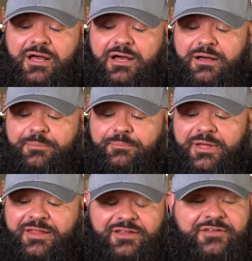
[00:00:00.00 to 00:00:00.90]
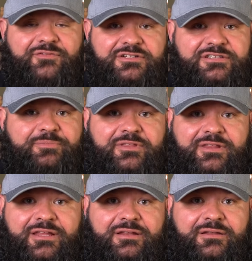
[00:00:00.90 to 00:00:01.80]
And then if there's something
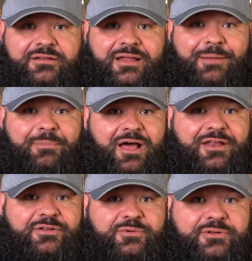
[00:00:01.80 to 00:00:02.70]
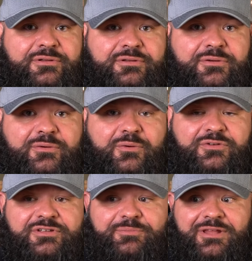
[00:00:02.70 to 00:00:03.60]
that I'm not doing or
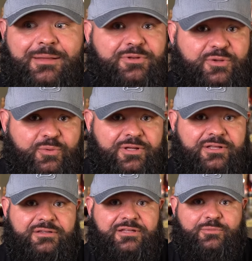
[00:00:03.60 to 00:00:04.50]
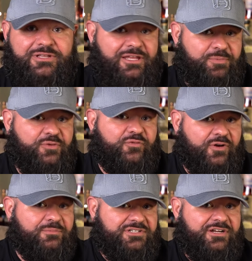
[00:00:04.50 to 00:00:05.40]
something I'm doing that would keep you
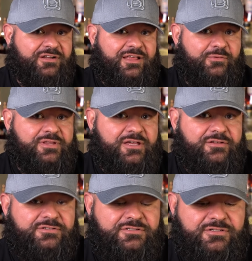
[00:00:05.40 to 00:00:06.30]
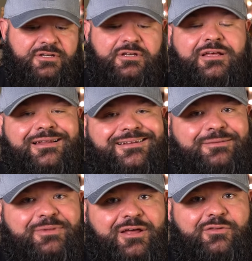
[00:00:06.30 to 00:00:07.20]
from sharing that with others,
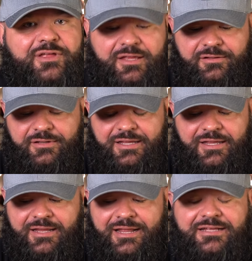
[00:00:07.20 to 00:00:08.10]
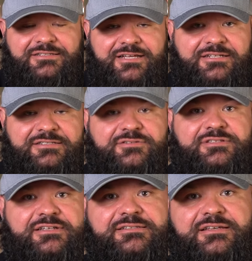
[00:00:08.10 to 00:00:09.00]
let me know that, and I can change those
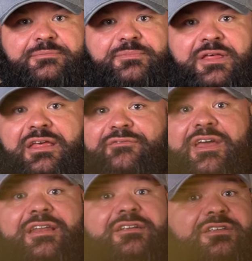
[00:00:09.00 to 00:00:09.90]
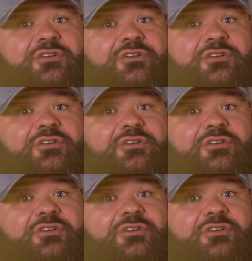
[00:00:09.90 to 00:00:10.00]
things up. If you hadn't looked